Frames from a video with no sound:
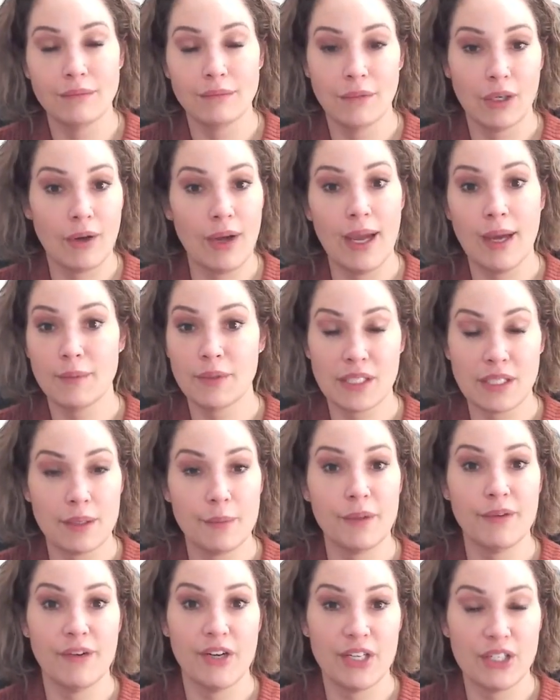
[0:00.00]
Okay, I'm just going to
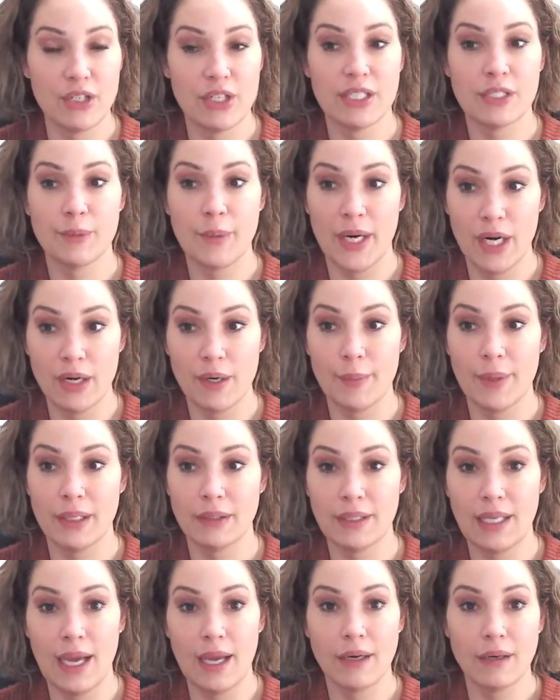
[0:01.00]
be very transparent about
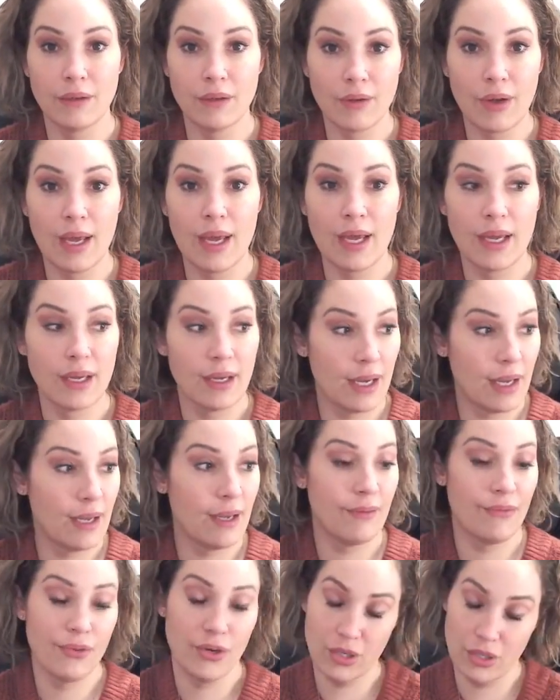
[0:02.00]
that. Okay,
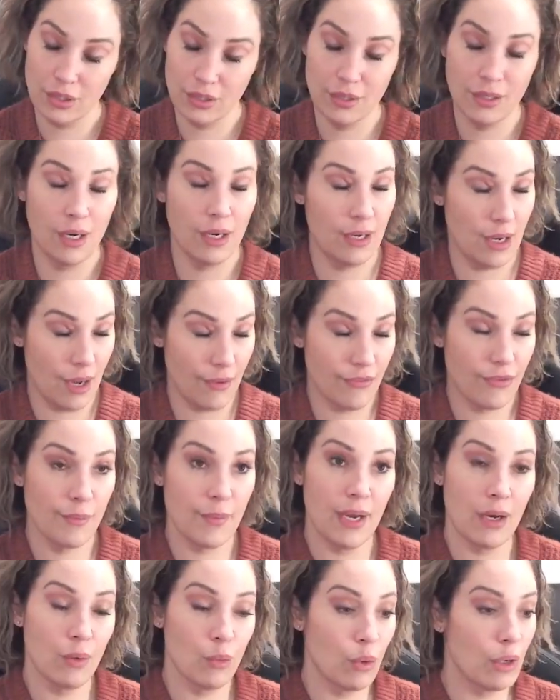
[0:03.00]
I've heard enough
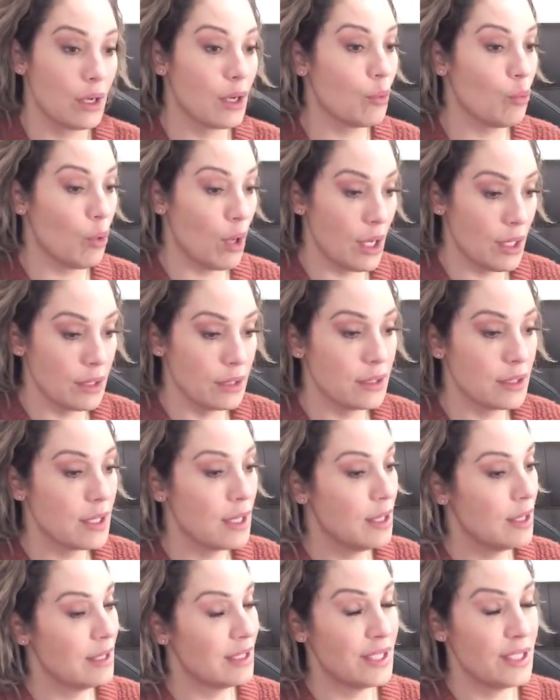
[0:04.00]
about one-on-ones,
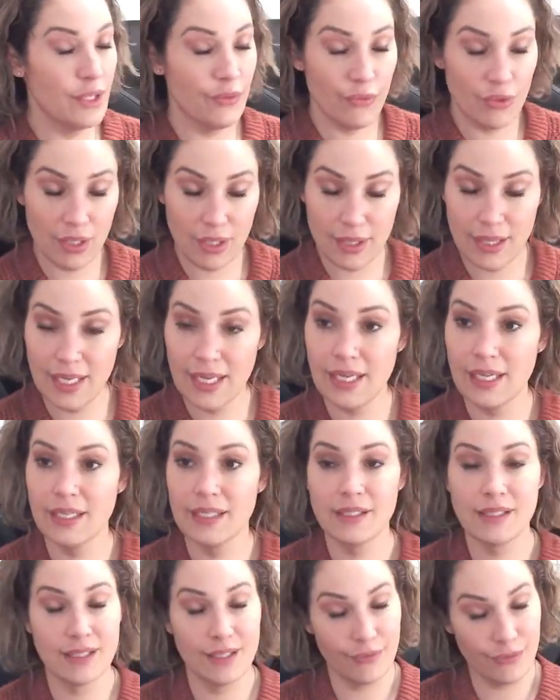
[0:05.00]
different
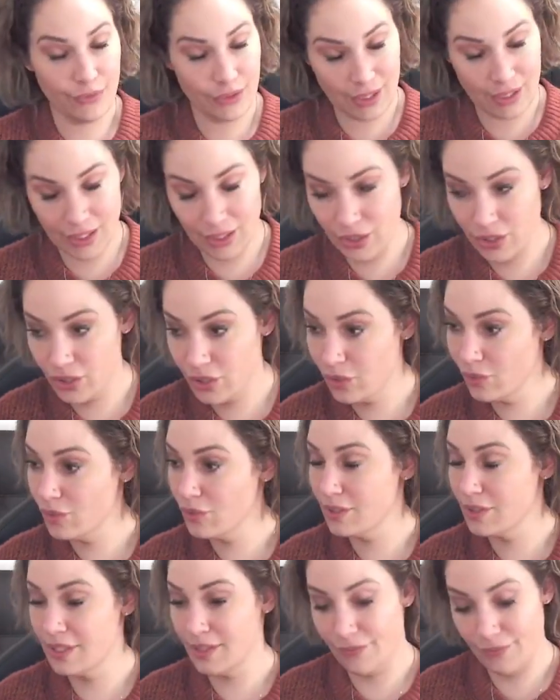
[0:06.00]
things, different
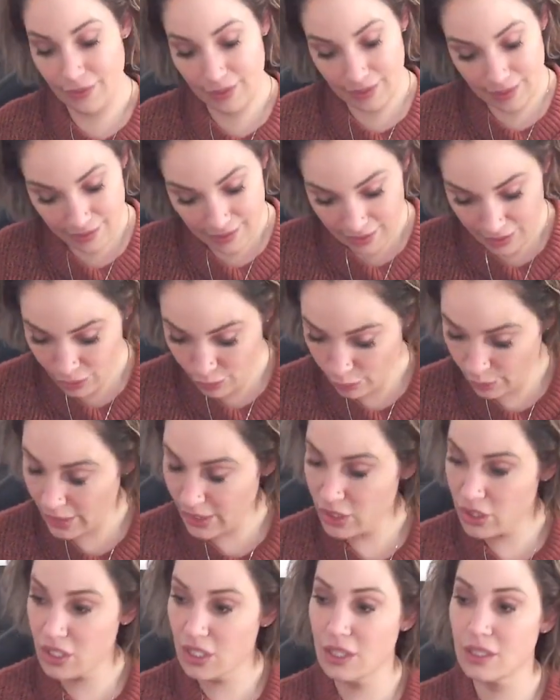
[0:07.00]
issues, different
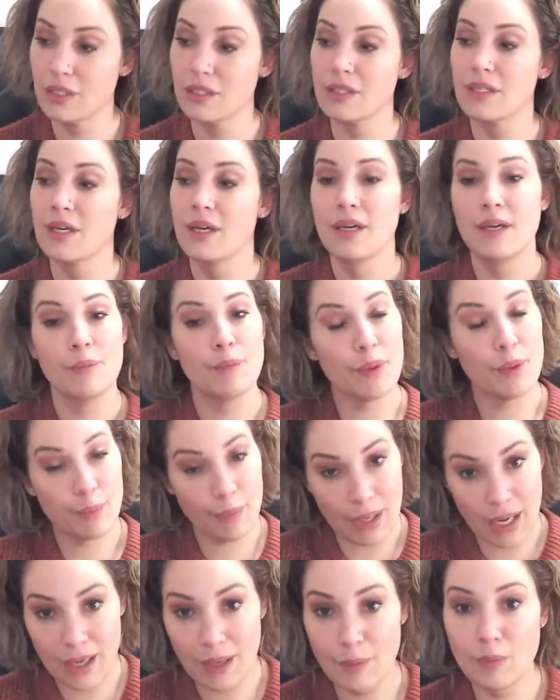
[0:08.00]
situations. But
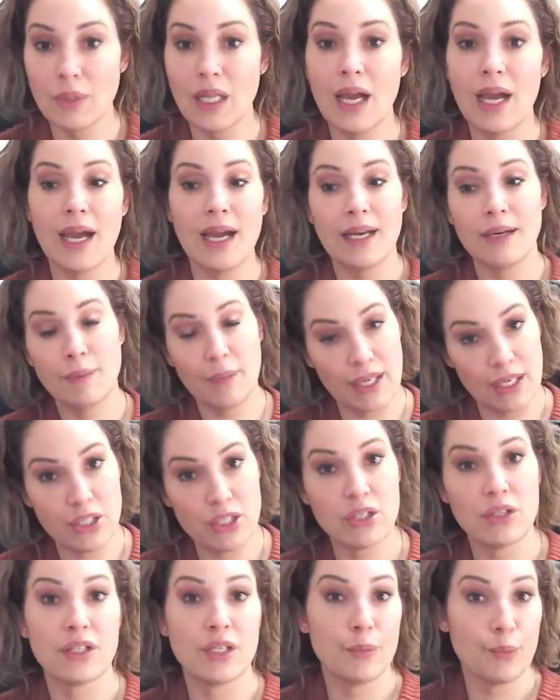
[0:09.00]
bottom line, make
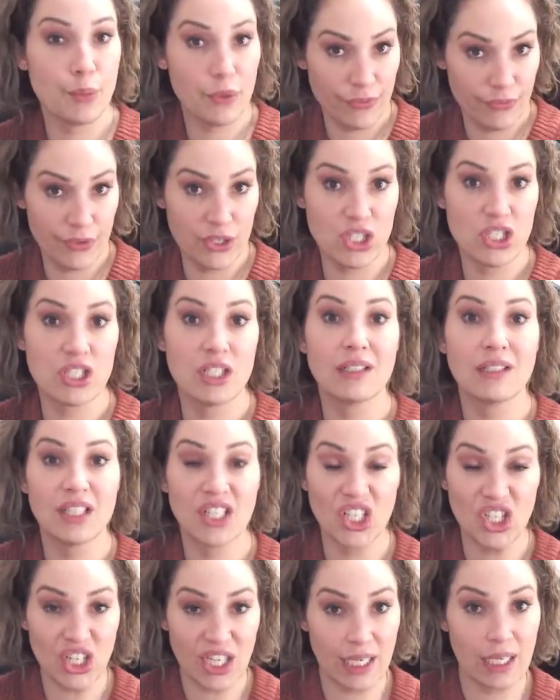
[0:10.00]
sure they're proficient in
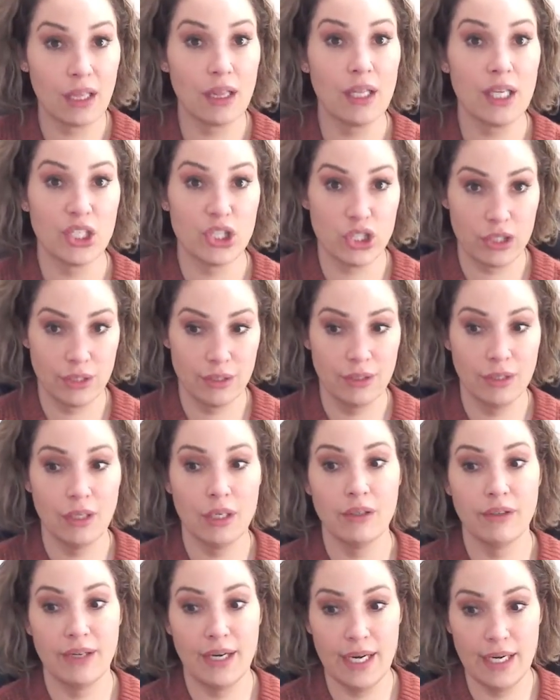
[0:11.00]
their English, all
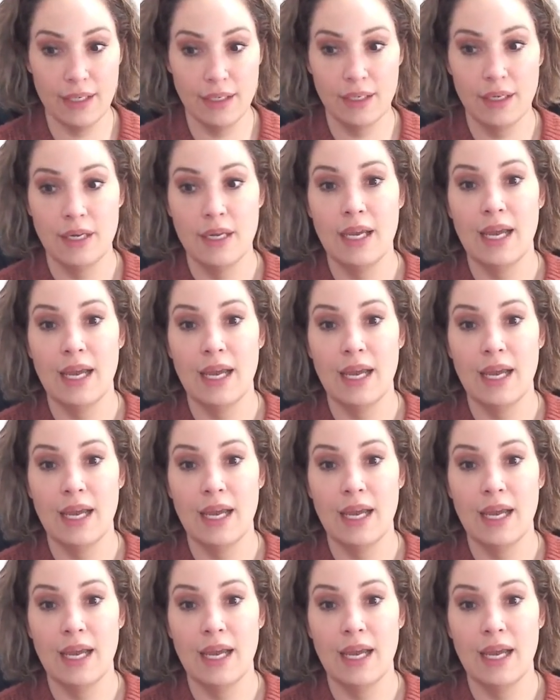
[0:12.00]
right?